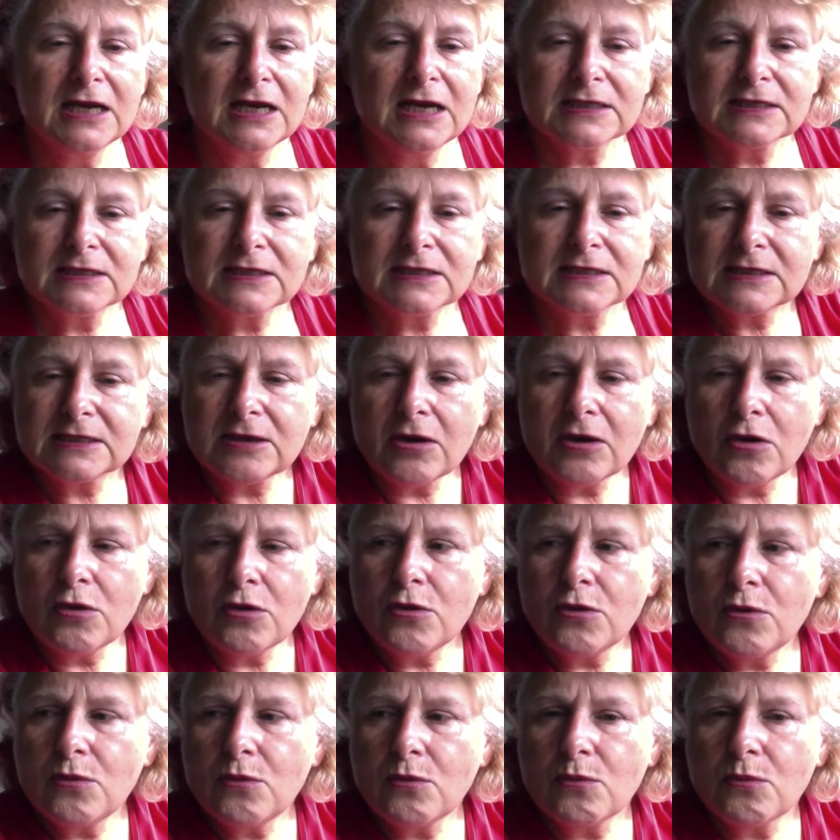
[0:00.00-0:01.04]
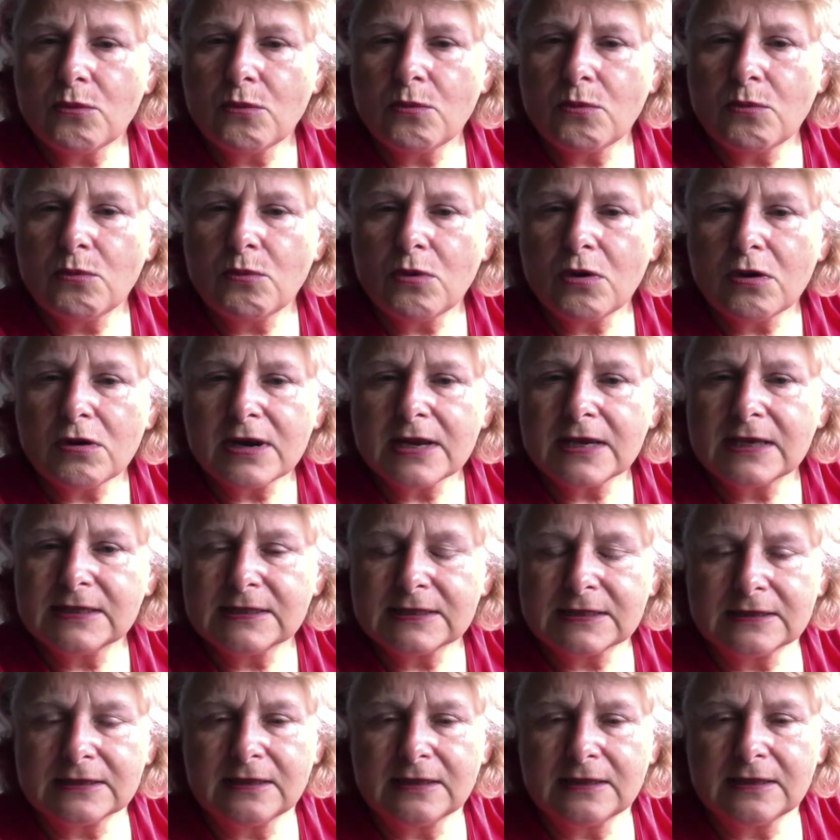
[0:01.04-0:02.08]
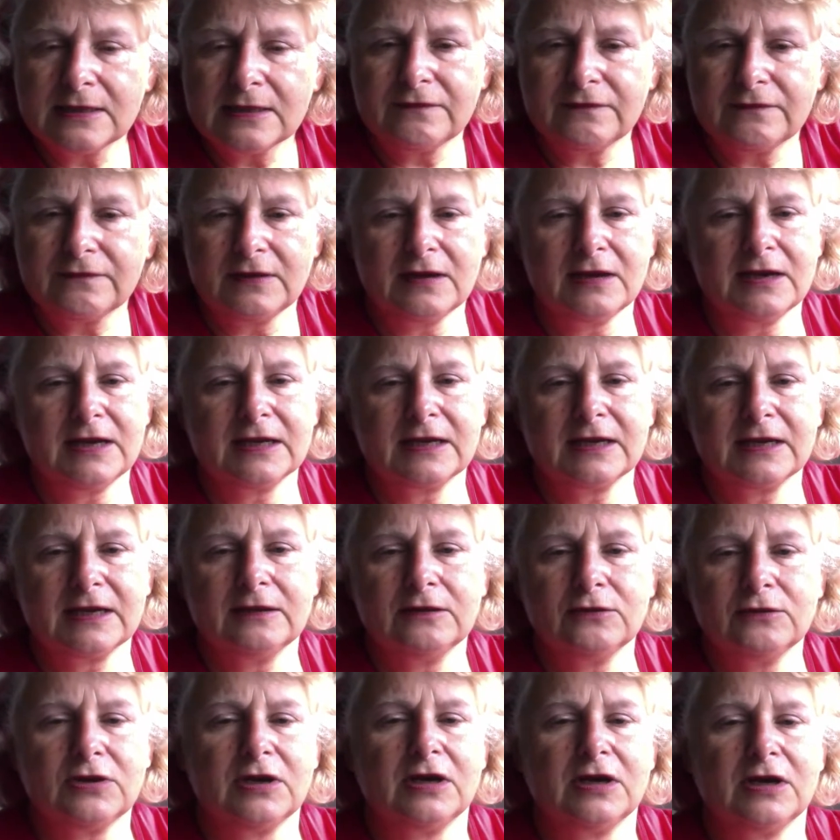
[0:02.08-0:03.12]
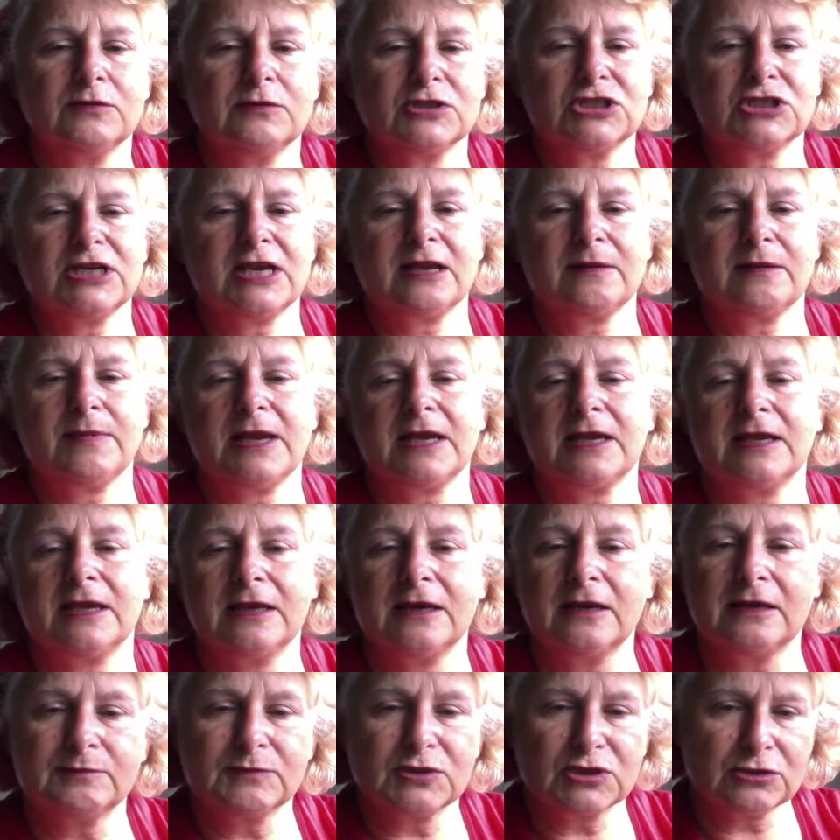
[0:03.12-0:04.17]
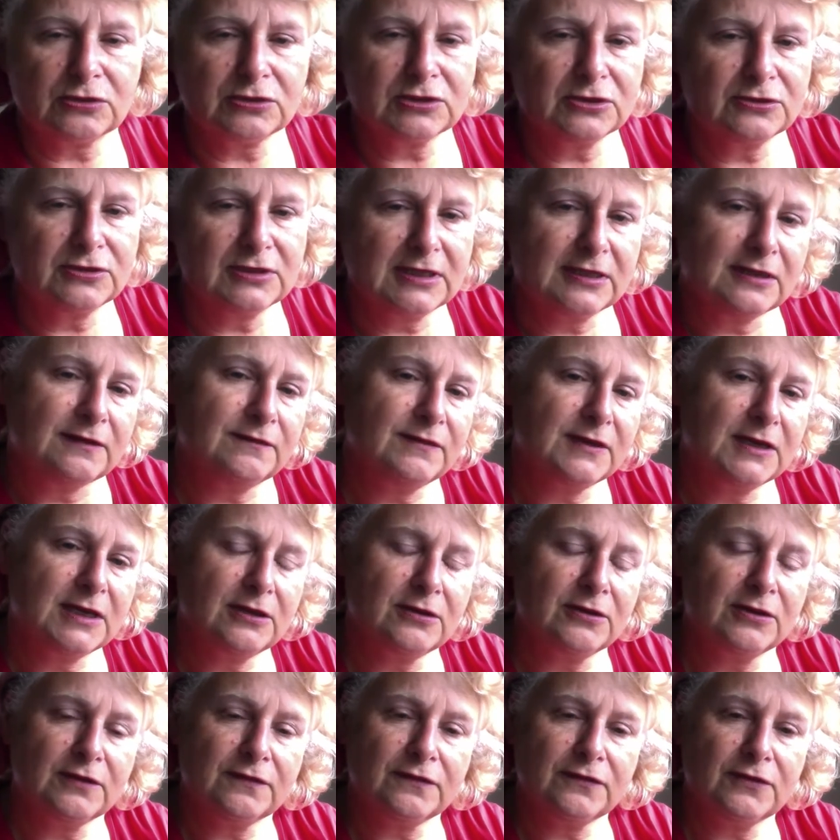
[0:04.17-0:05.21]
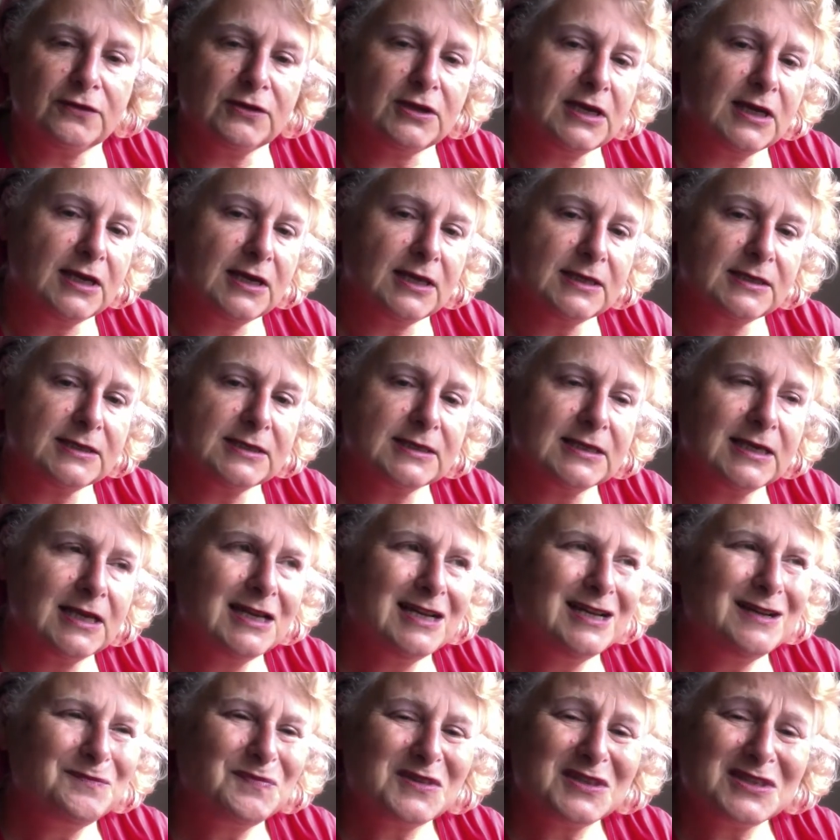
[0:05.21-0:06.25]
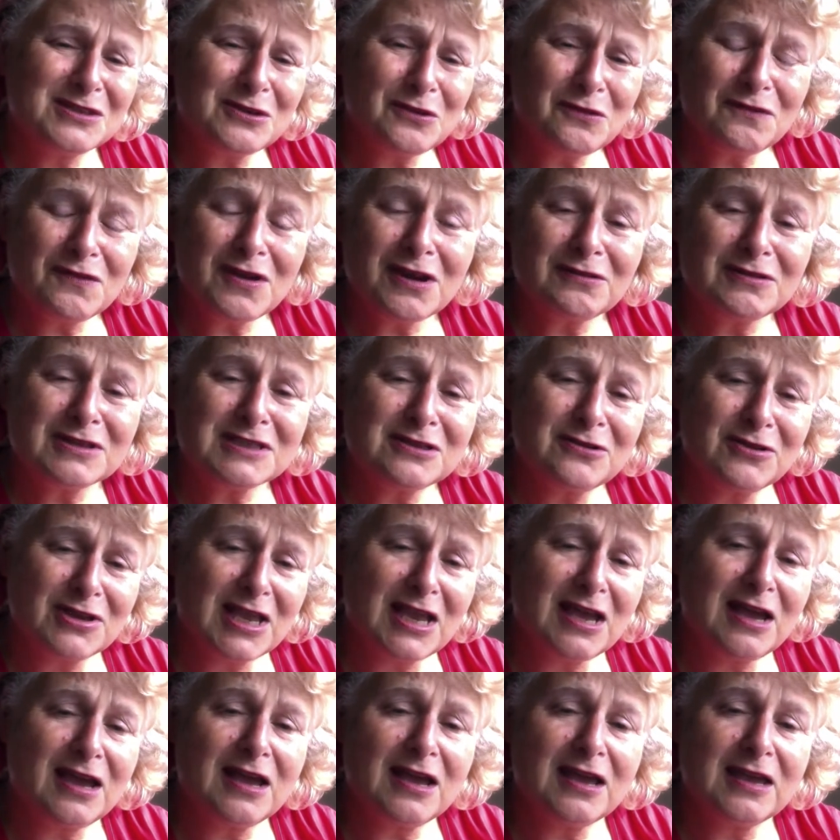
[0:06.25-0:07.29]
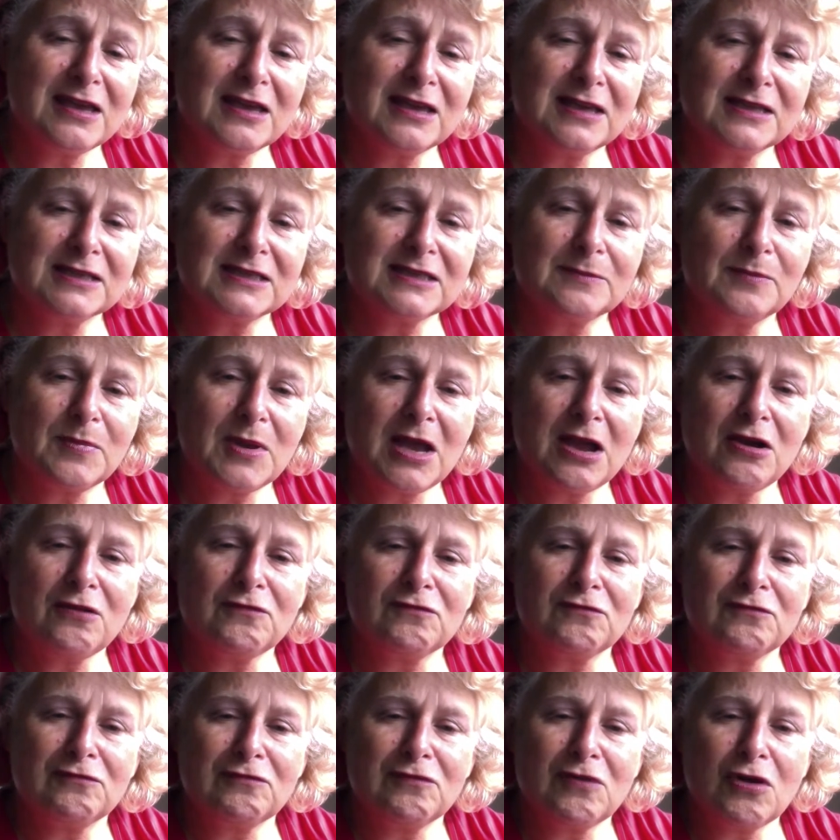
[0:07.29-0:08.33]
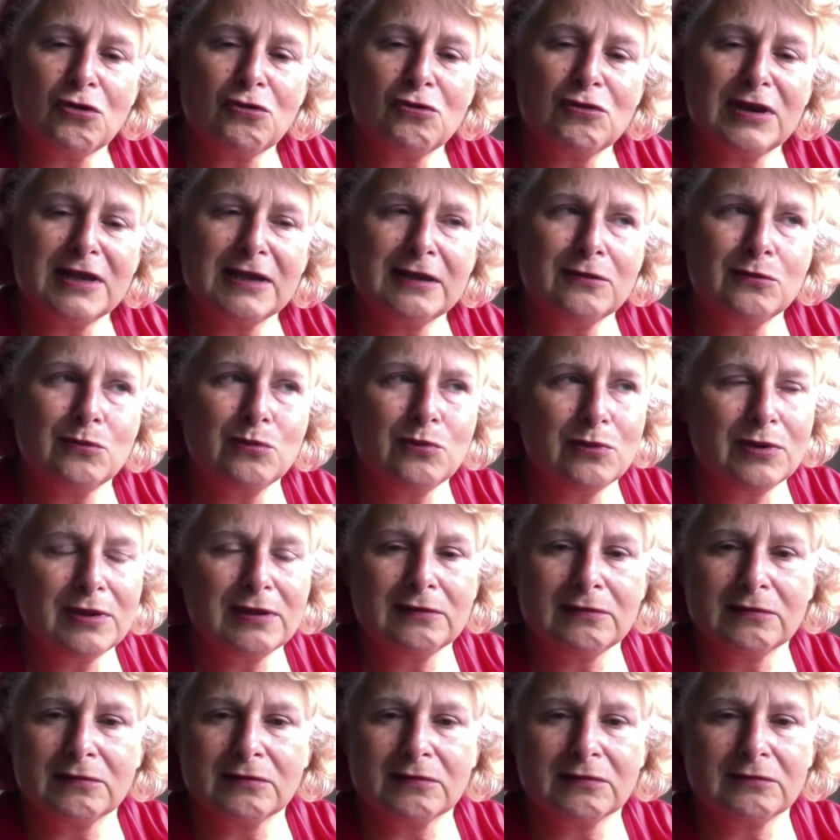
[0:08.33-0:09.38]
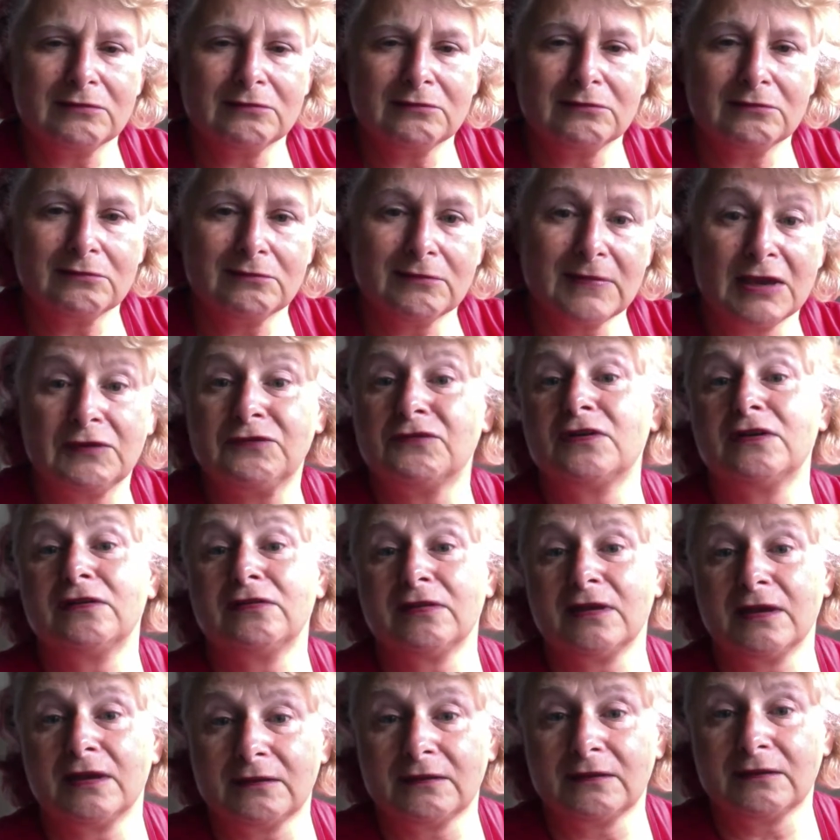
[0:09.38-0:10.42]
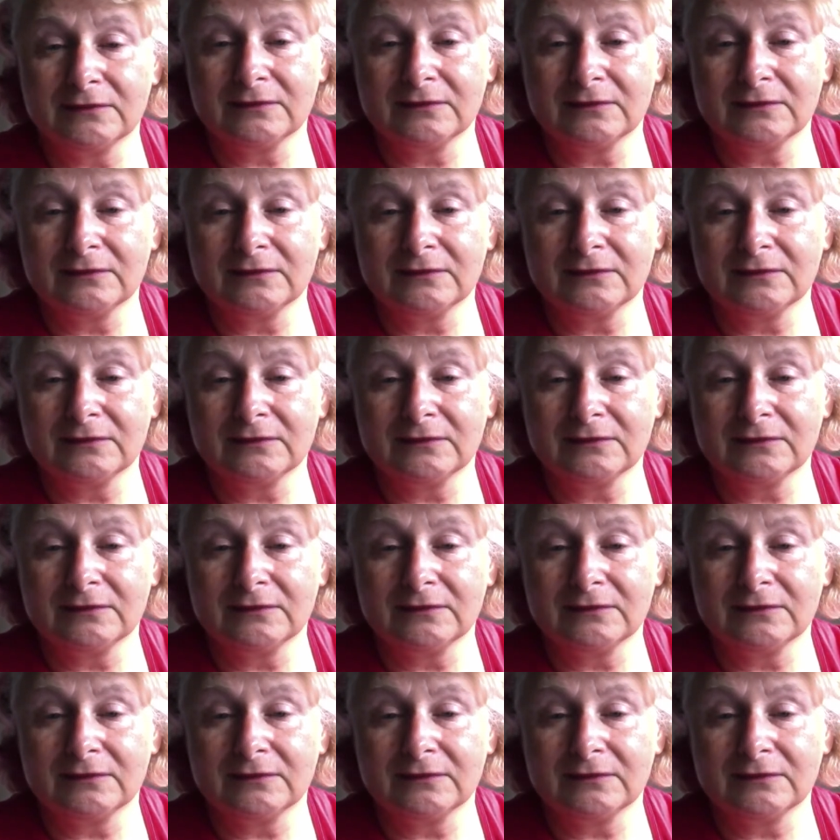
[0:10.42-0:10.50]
So what is life like? Look, I'll check back in. I'm sure I'll do another video in a few days. So far it's okay. It's about rolling with everything.